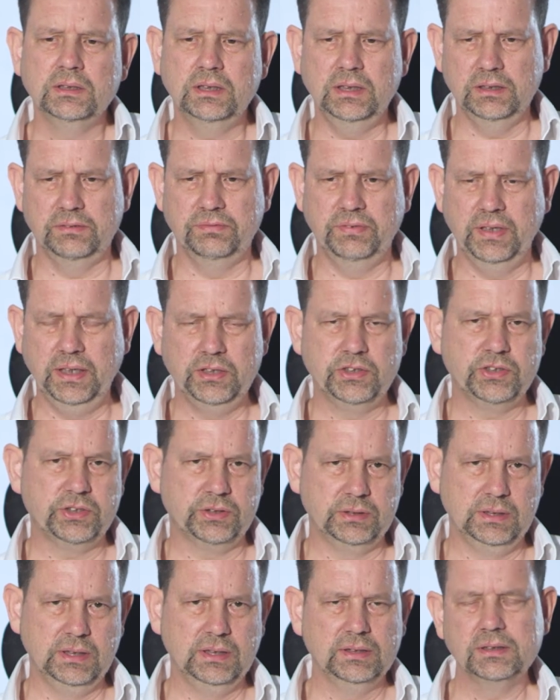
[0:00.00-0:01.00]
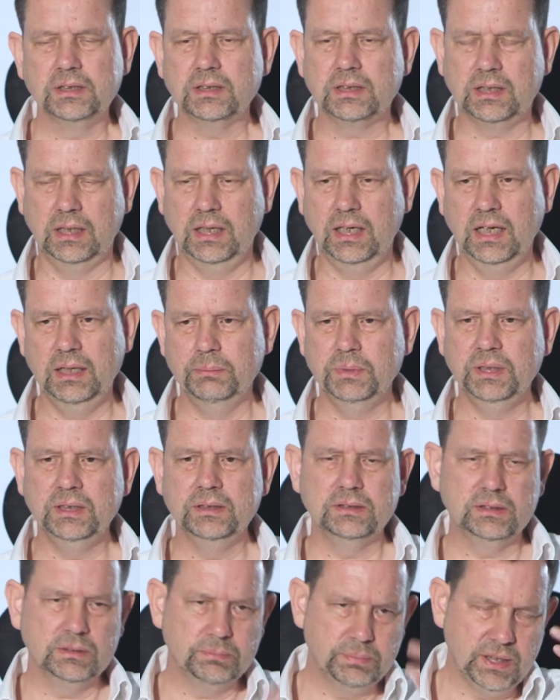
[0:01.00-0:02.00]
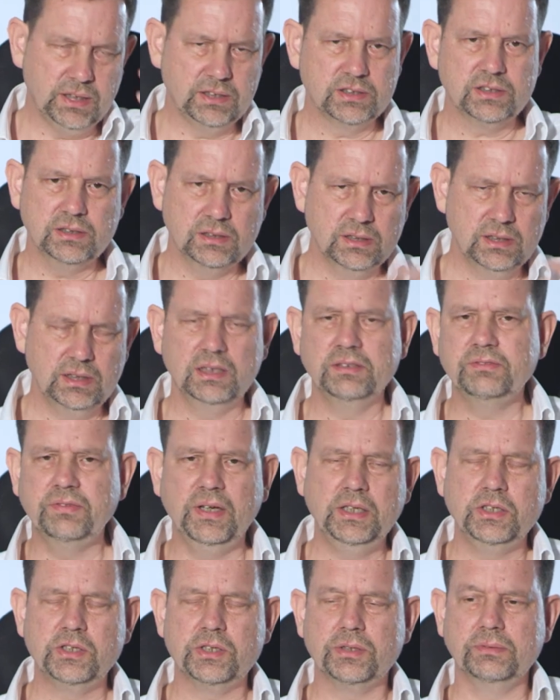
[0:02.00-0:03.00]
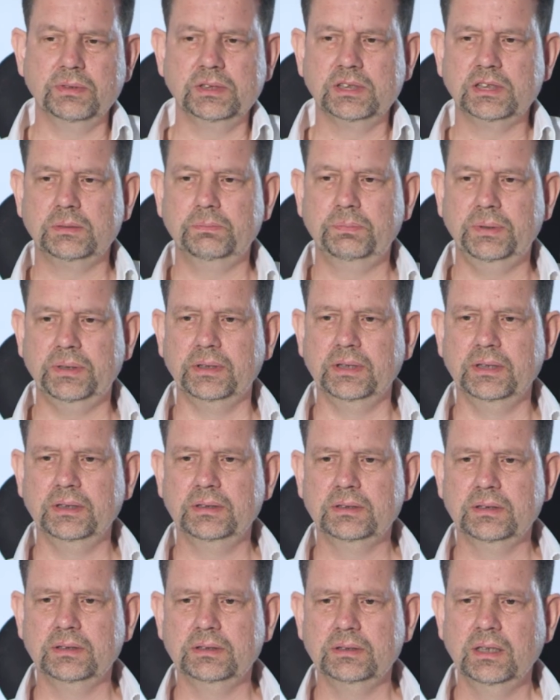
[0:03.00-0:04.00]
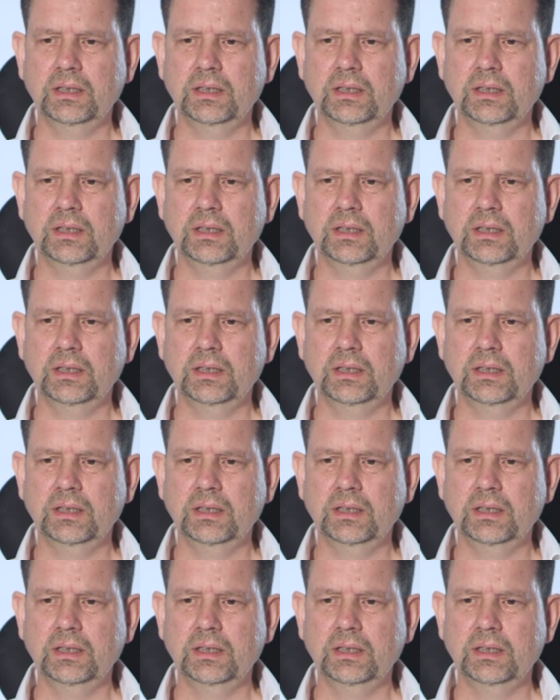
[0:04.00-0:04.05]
the adventurer, the climber, the person, the adventurous spirit,